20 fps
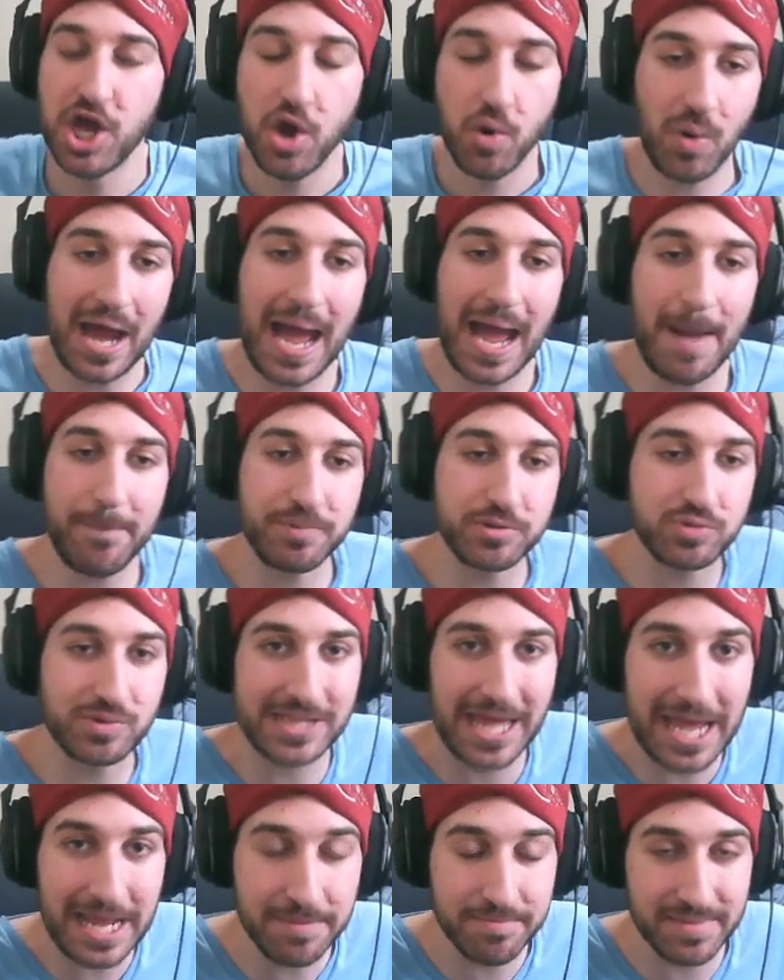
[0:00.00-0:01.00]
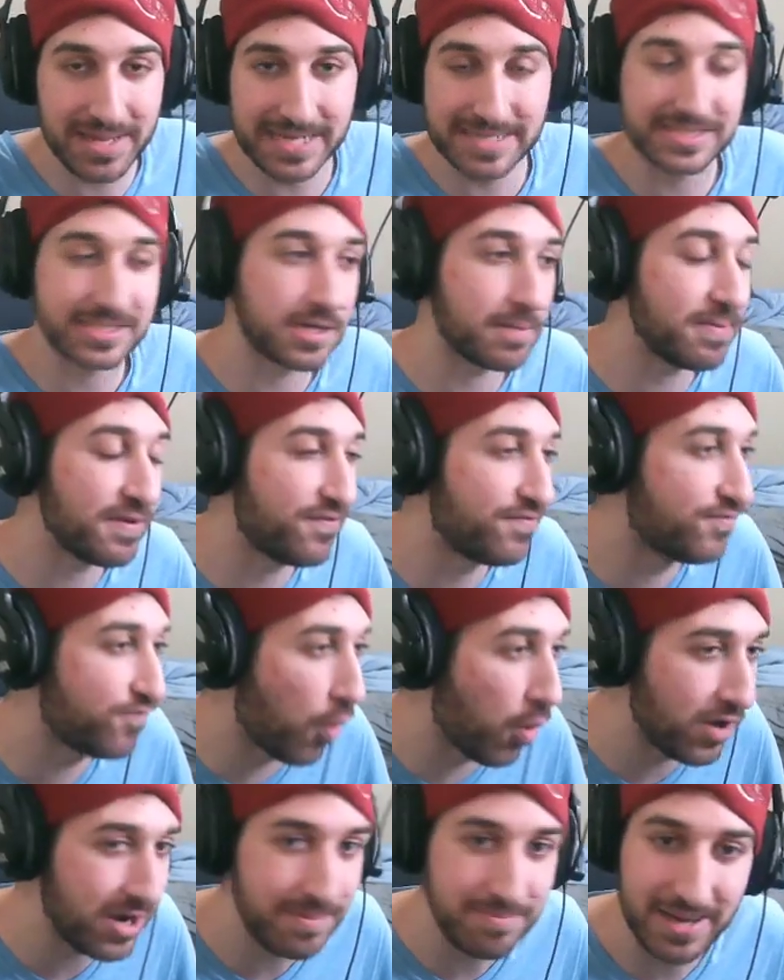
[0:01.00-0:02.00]
What happens with eight minutes? It could be
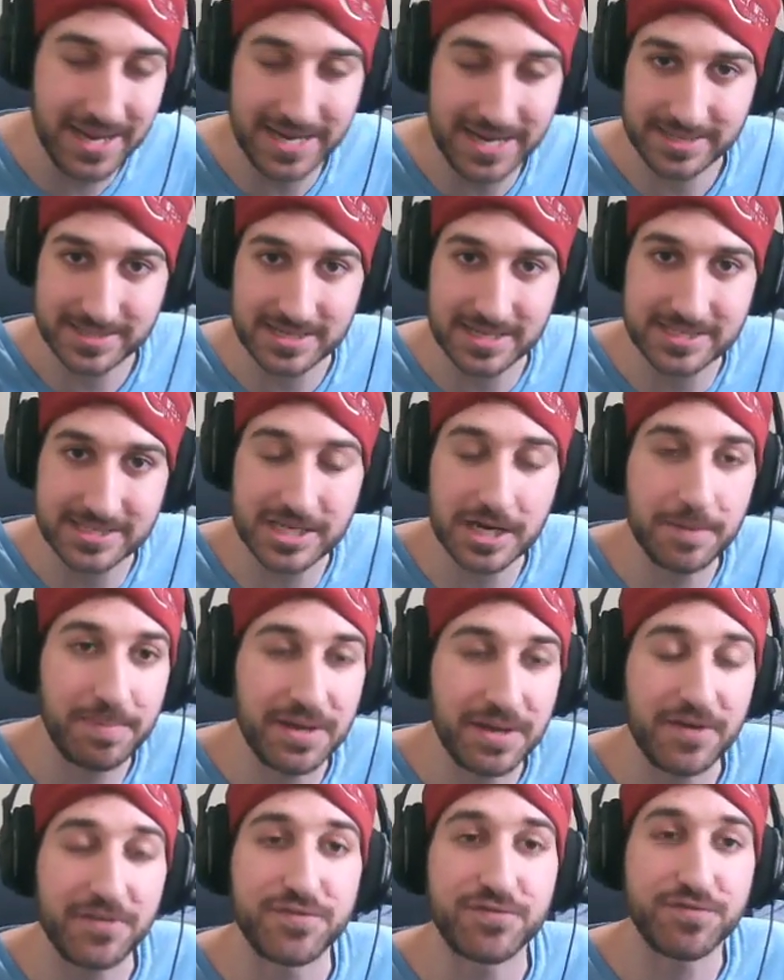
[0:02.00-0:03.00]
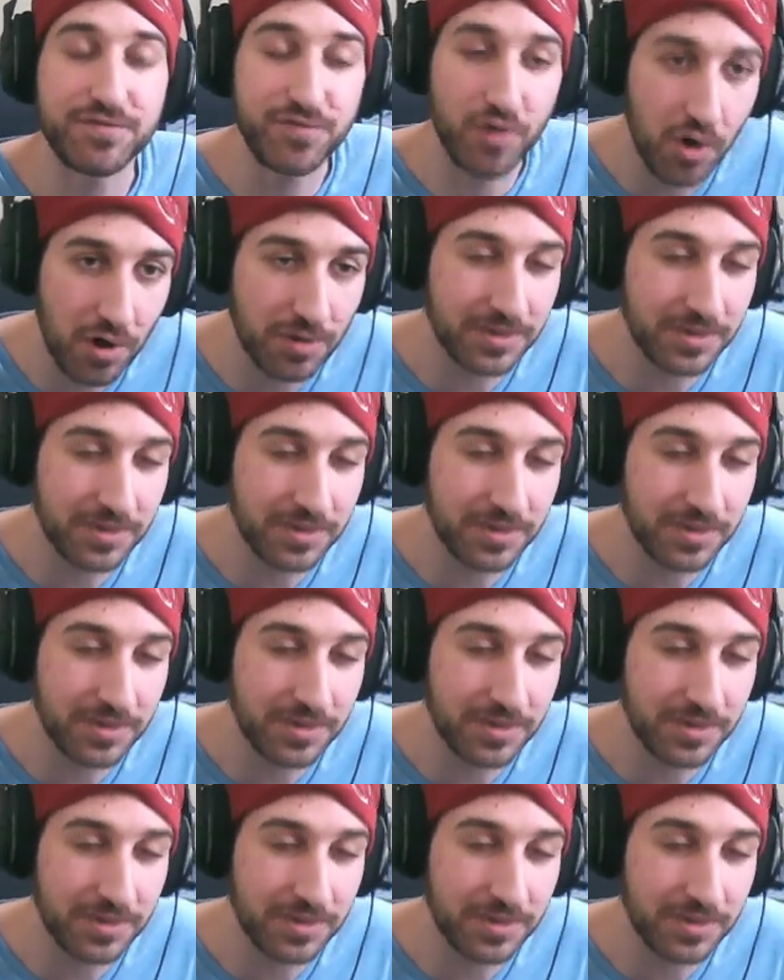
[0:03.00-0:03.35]
40 minutes. It's gonna be a full